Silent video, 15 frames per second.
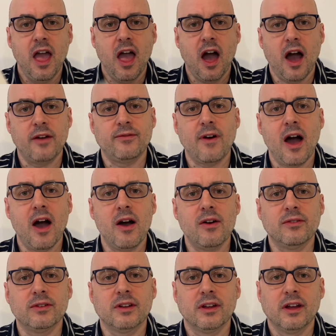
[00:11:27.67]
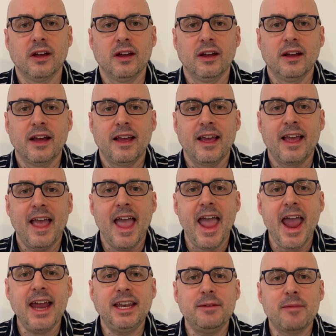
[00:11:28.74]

I found 80